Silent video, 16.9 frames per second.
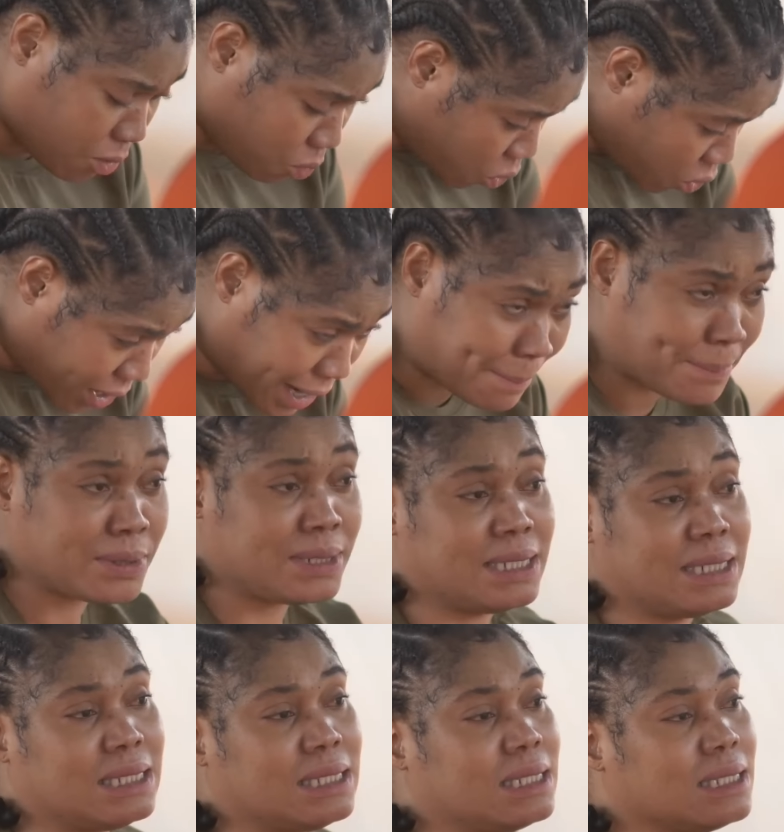What
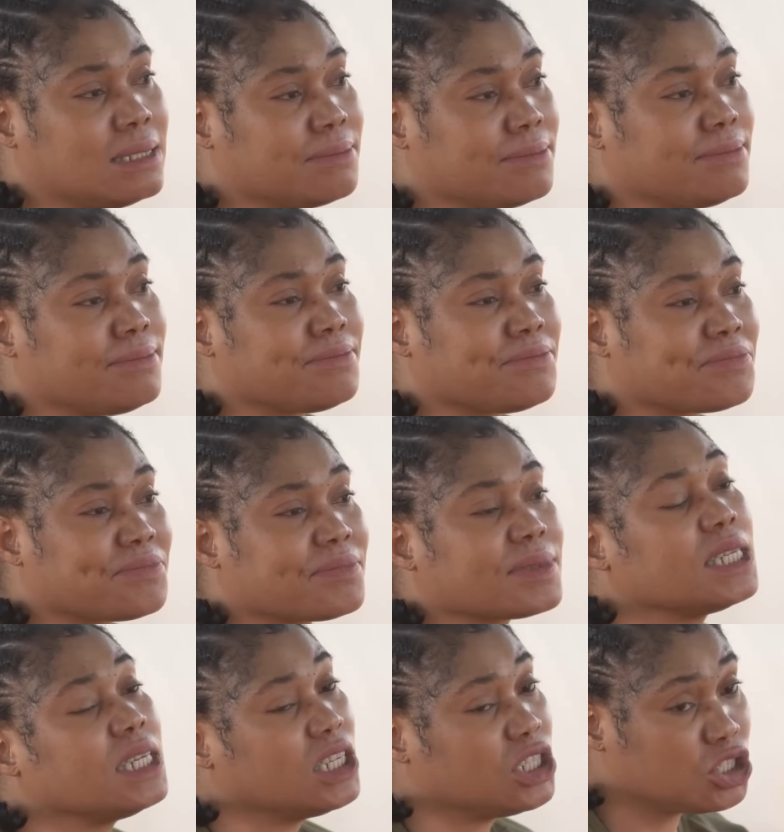happened is,
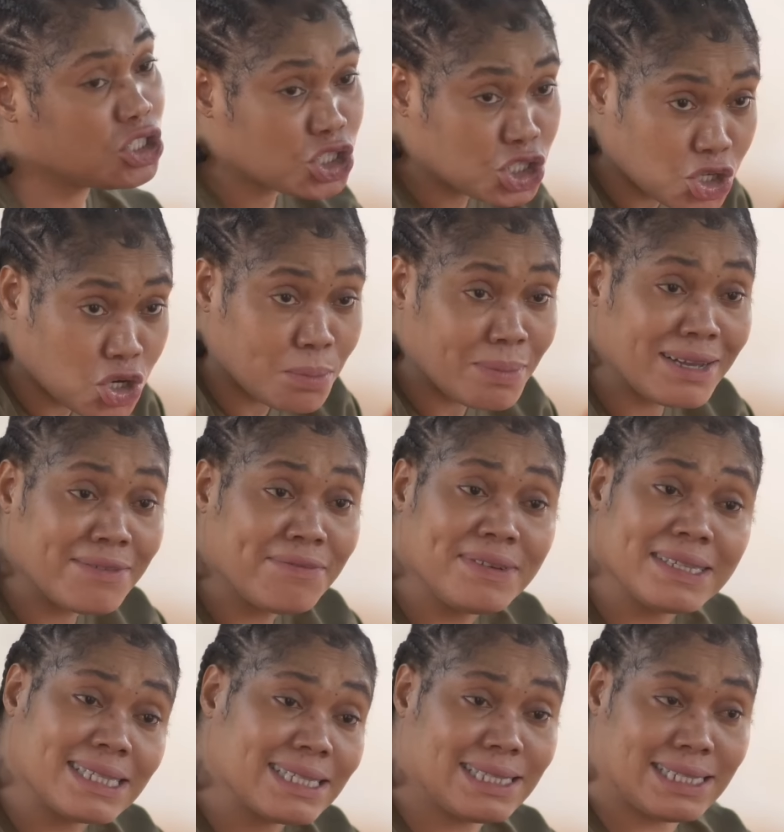Choma
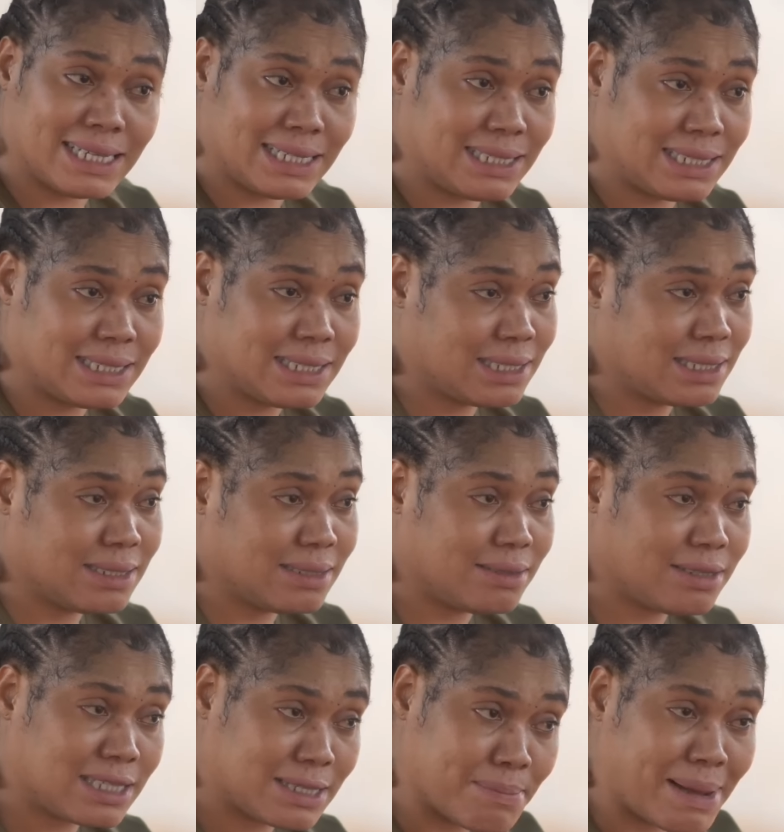visited
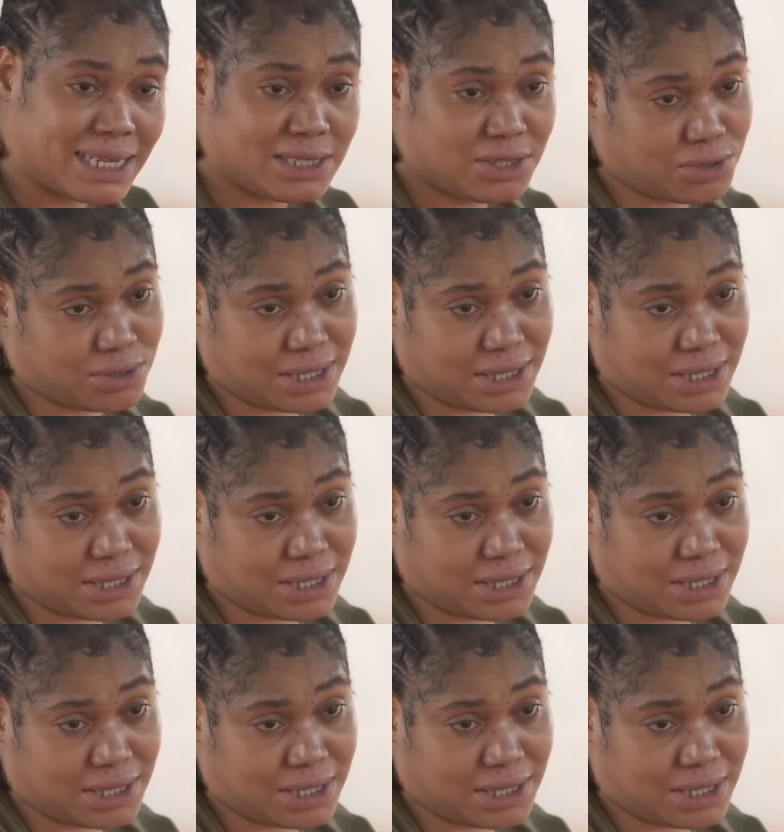Smart